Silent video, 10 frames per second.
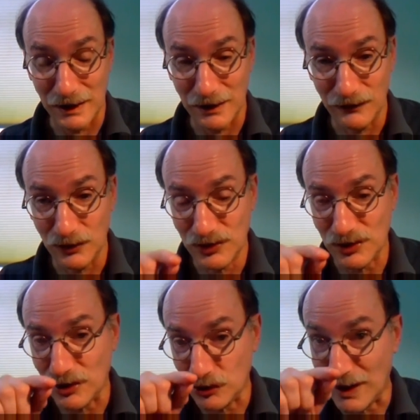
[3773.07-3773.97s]
if you
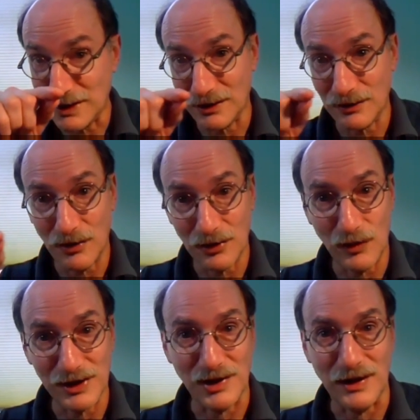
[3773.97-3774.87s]
start tracing along
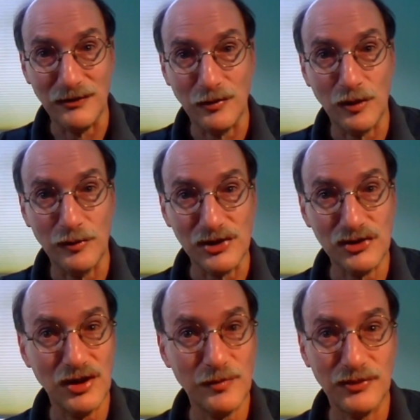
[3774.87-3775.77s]
one side of the Mobius
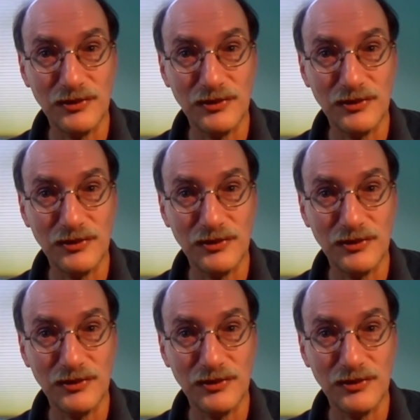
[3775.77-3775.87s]
strip,